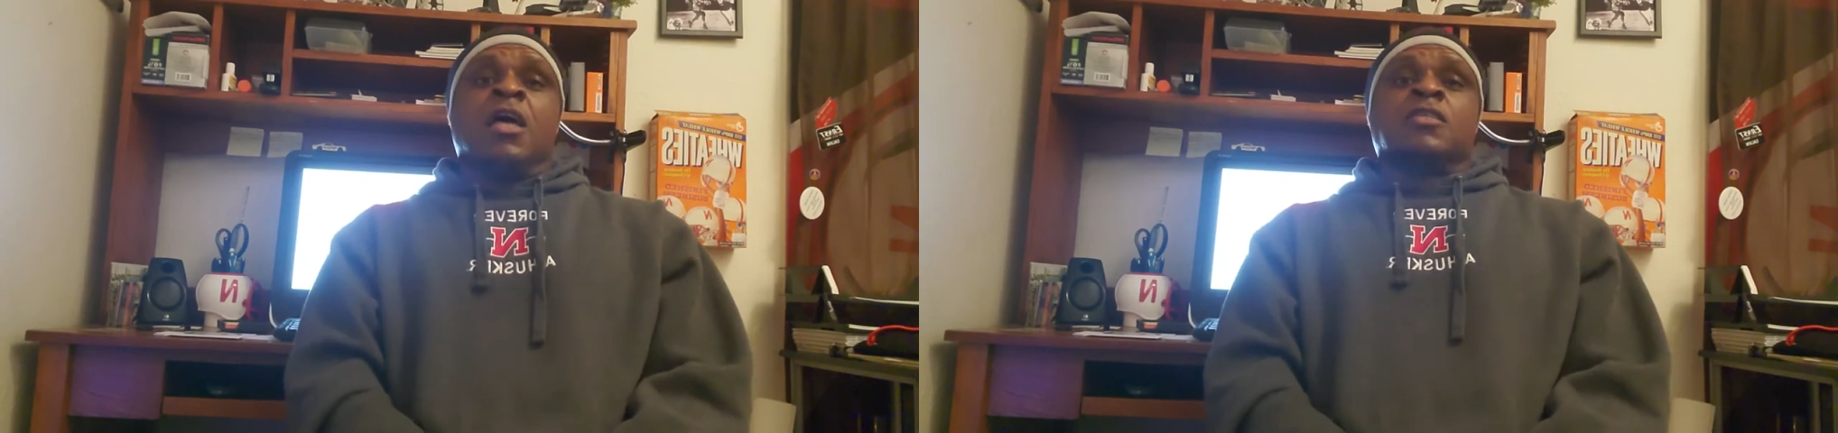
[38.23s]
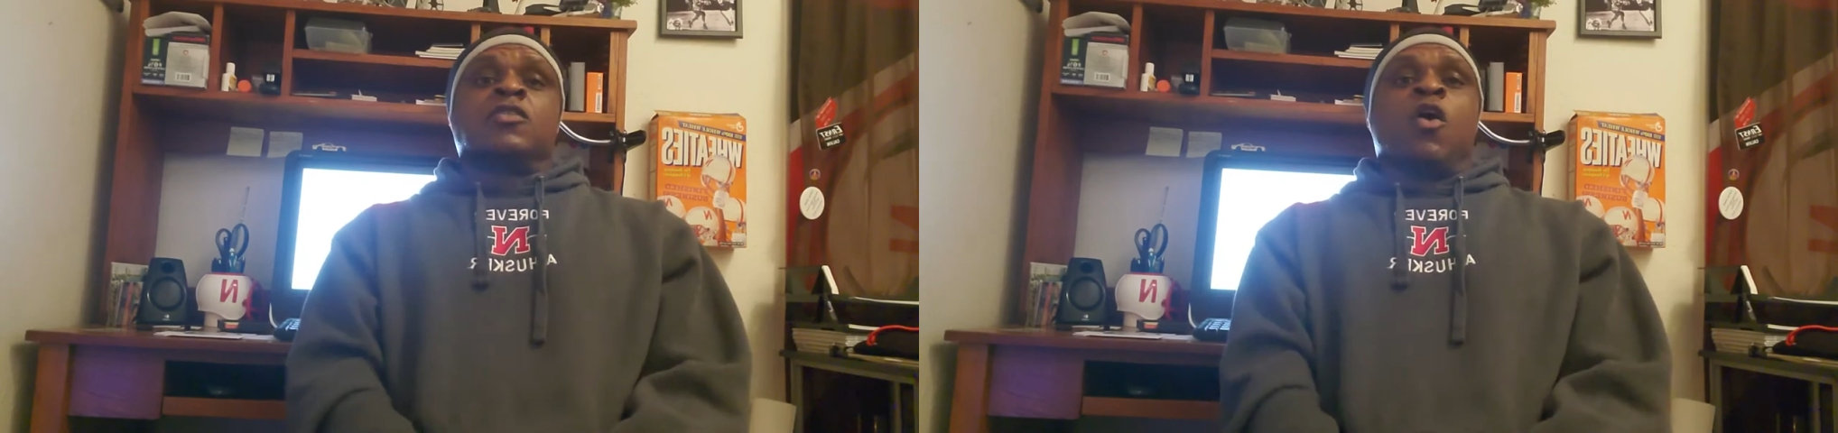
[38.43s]

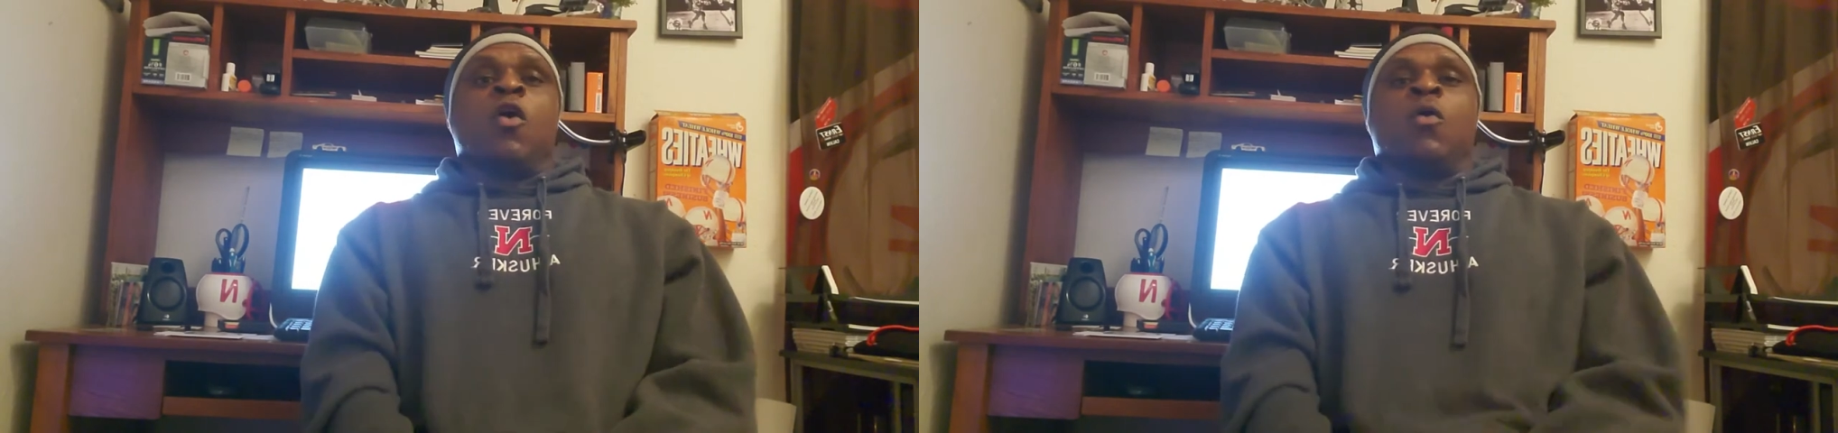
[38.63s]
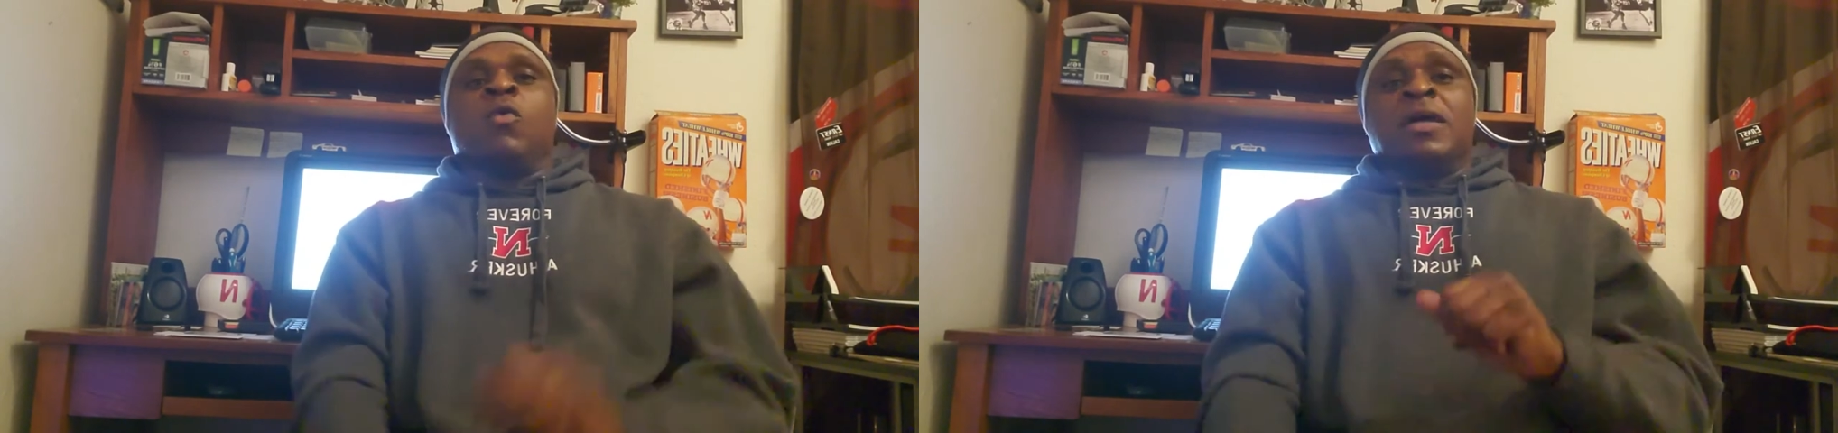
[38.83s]

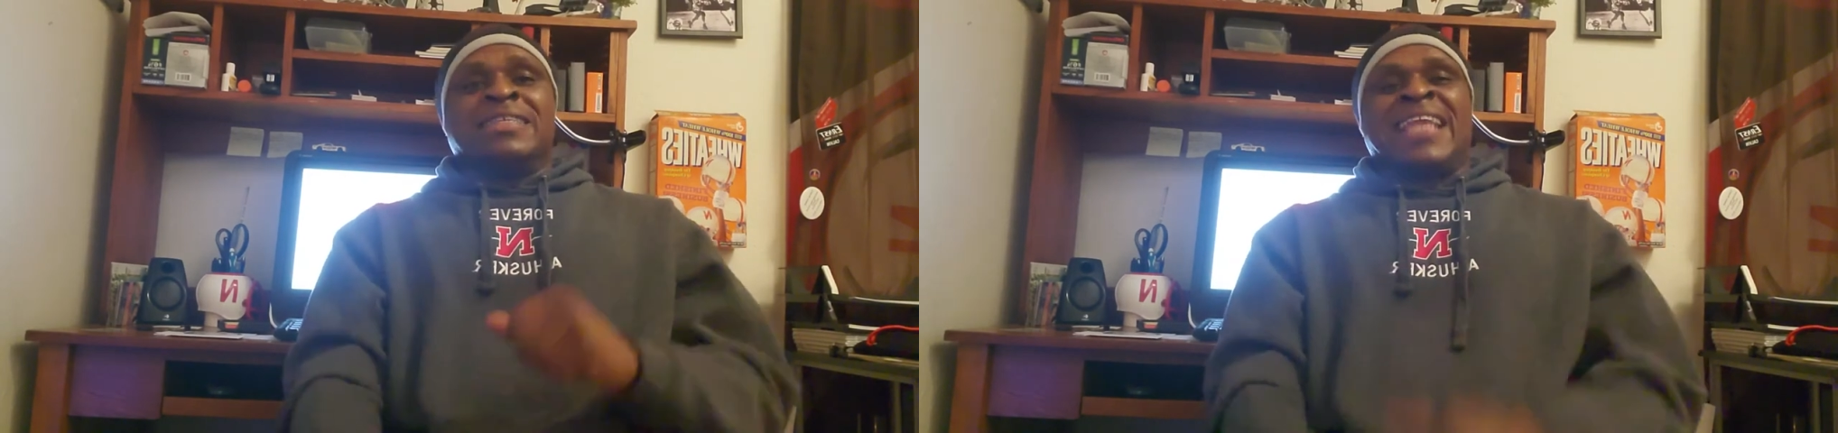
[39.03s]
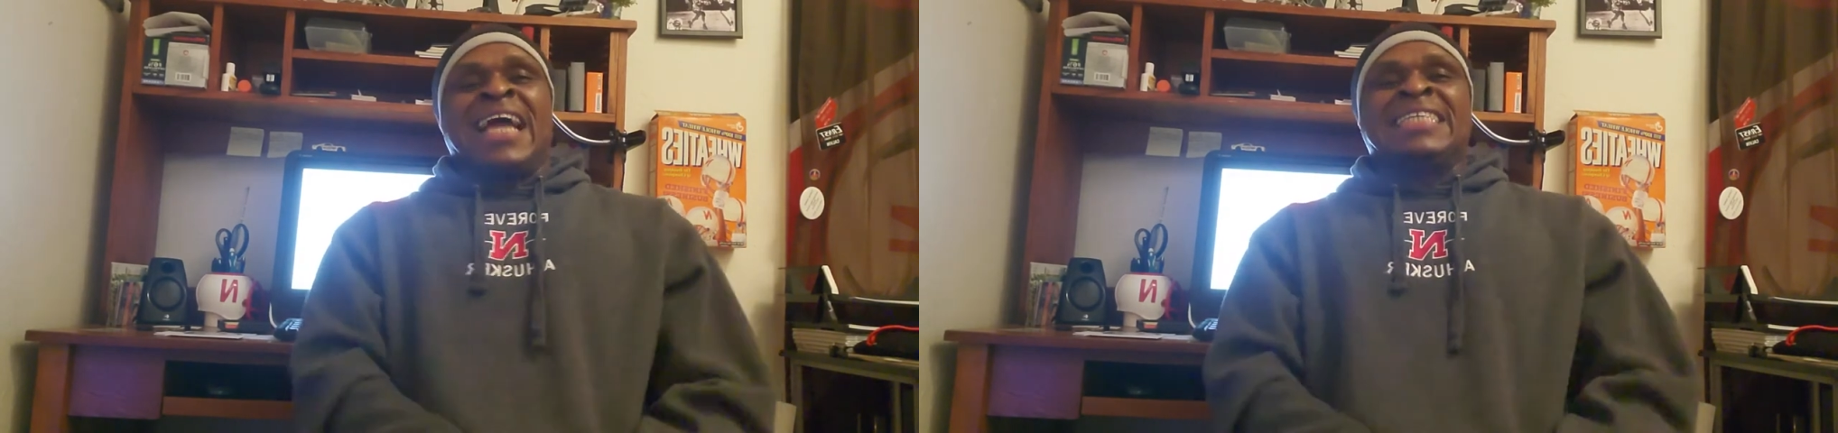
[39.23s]
So,
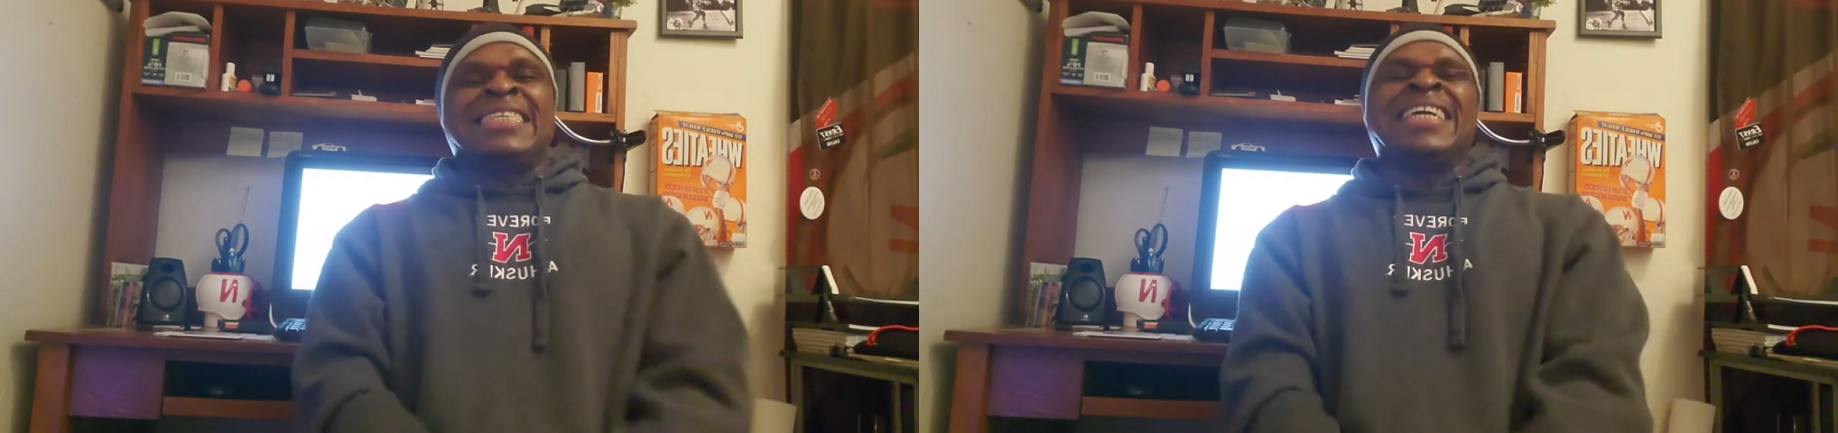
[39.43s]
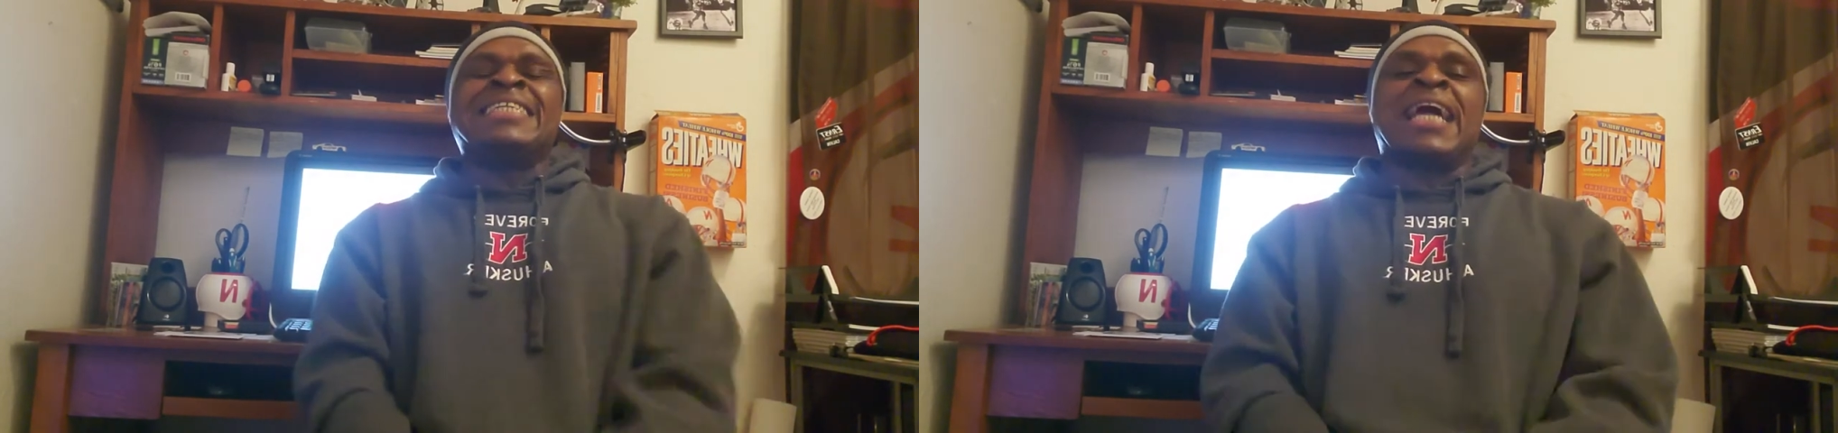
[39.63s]

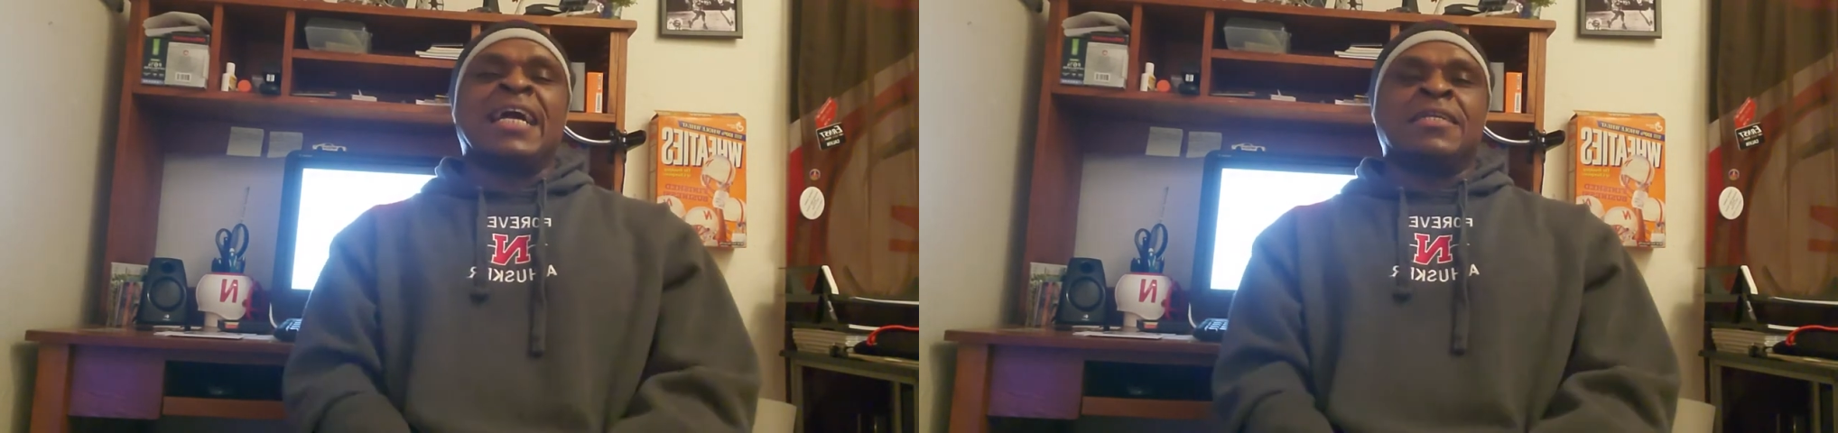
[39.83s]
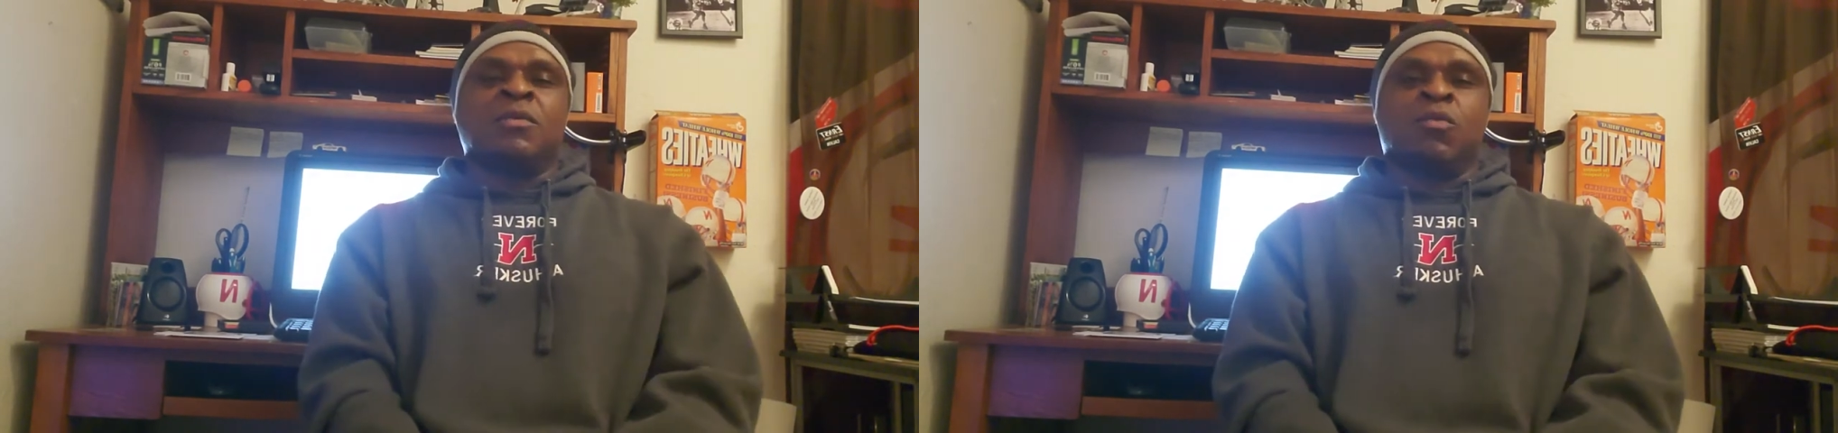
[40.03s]

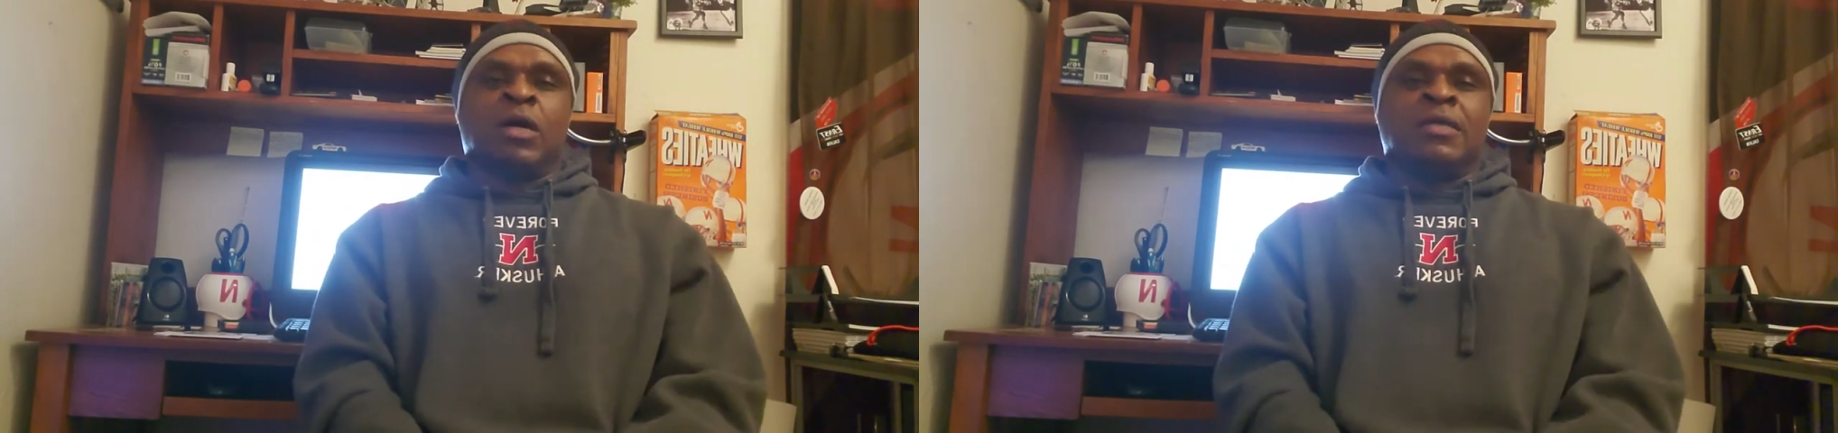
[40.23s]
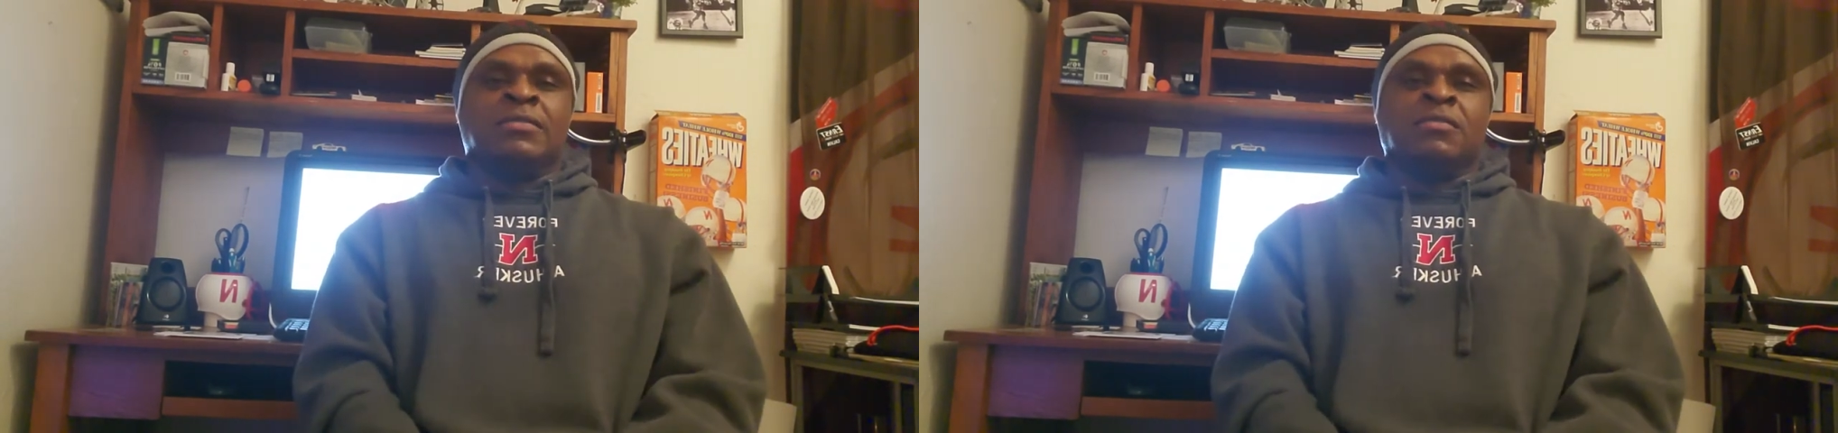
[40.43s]

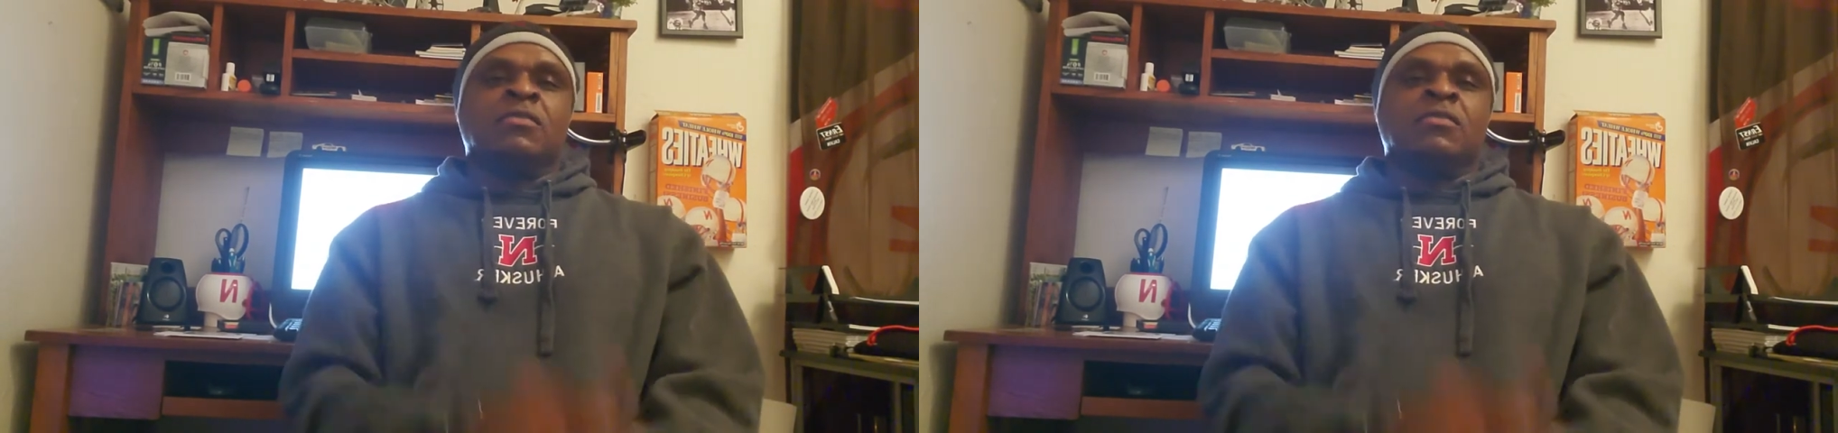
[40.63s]
1991,